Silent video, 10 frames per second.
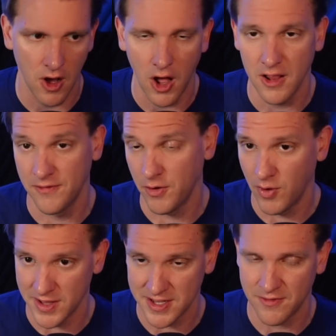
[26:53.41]
all of the
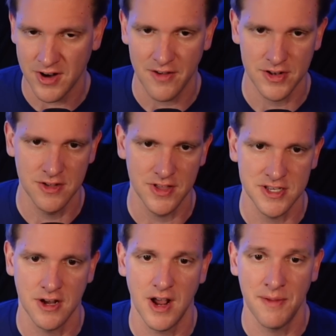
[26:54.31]
ones I've traveled to
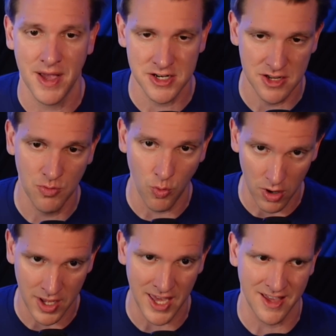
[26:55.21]
this year, I'm actually
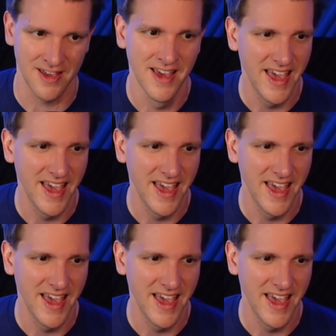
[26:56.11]
working